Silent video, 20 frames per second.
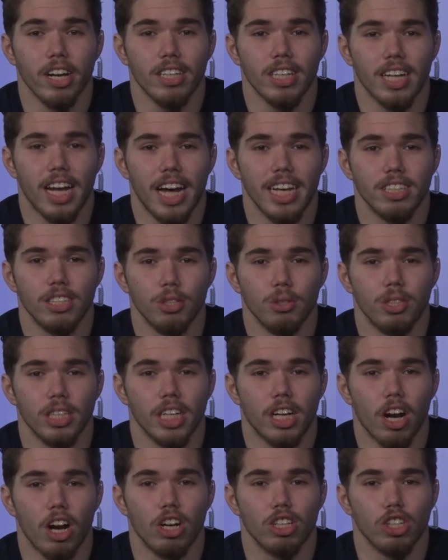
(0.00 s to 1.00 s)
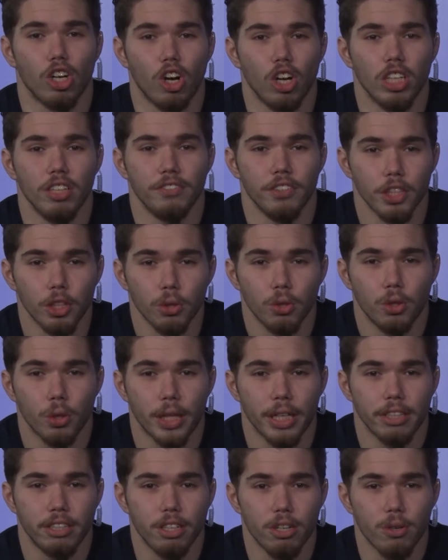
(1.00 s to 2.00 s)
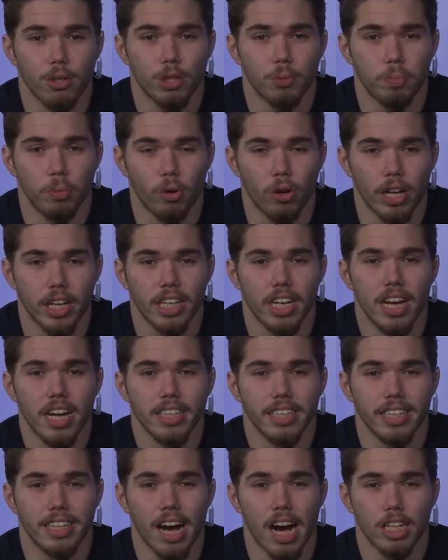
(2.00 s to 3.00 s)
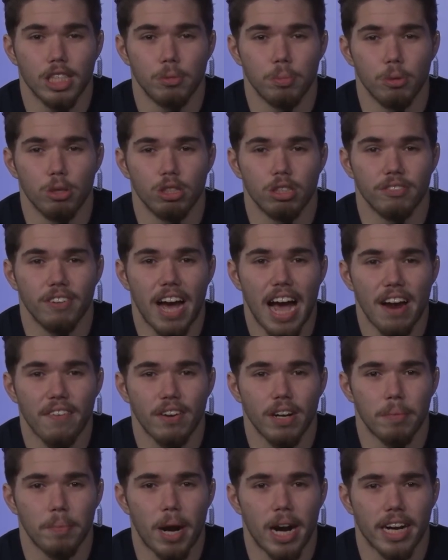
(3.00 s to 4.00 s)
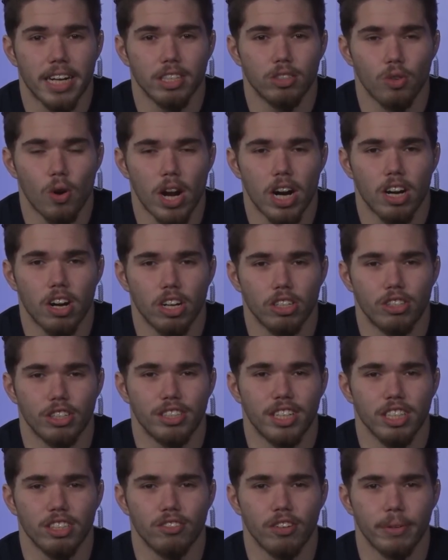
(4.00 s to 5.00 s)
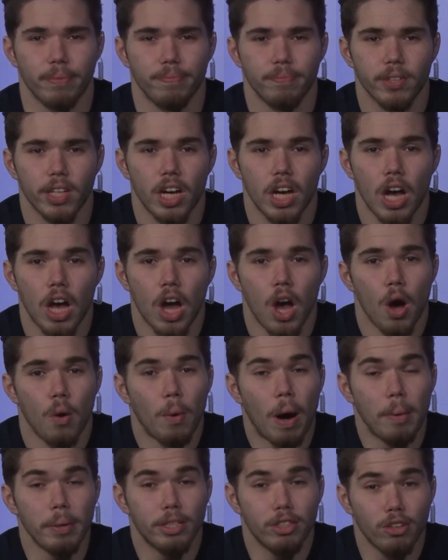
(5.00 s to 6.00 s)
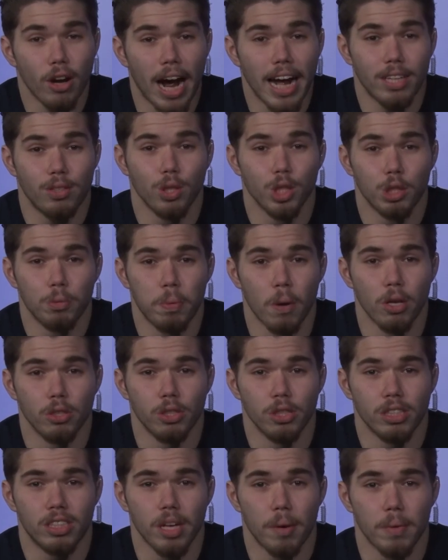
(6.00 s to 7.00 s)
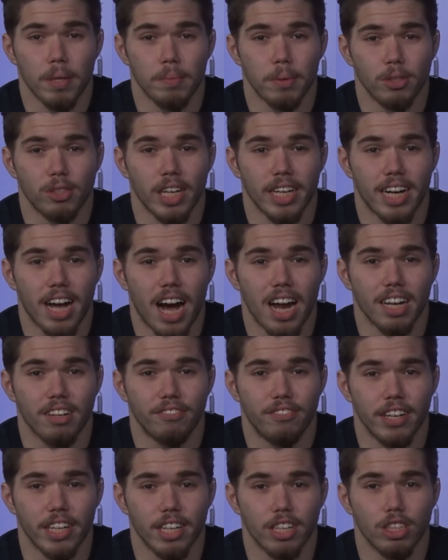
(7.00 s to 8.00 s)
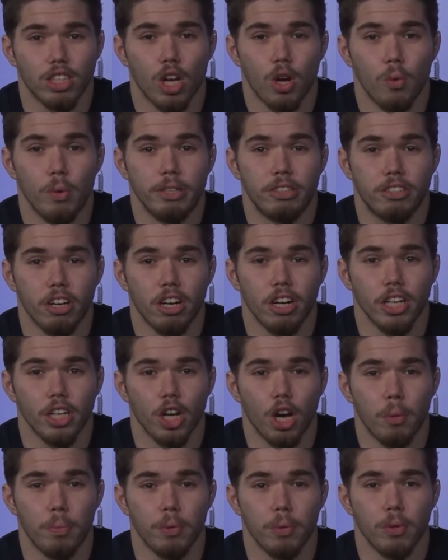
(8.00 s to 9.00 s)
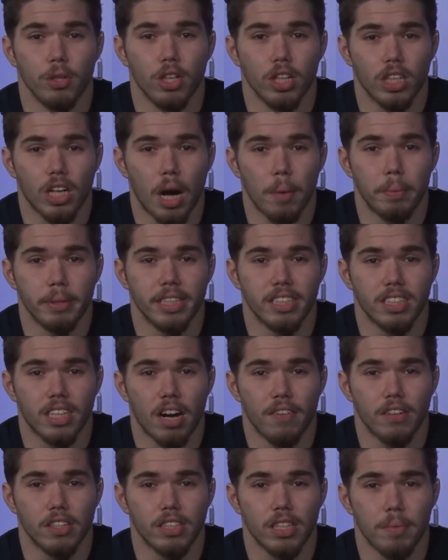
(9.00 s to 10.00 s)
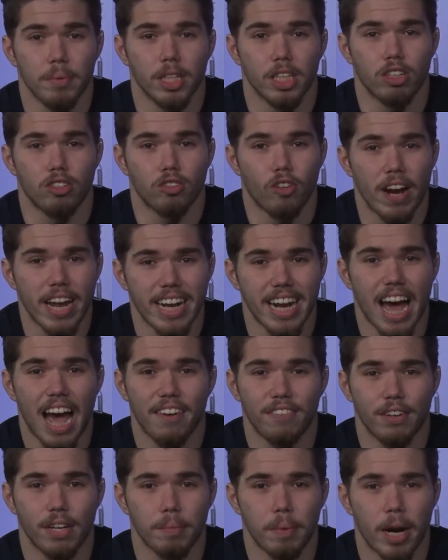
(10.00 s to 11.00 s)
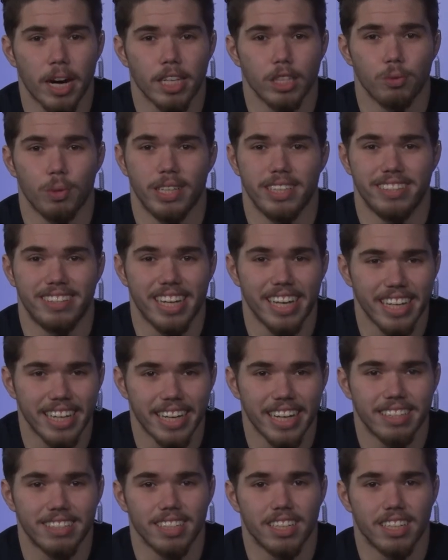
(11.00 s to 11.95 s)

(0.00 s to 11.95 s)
at the Lions News encourage all of you to continue exploring the contributions of African Americans throughout our country's history. While we tried to expose you to some of the most iconic figures, we certainly hope you will look up and discover some of the great African Americans we didn't get to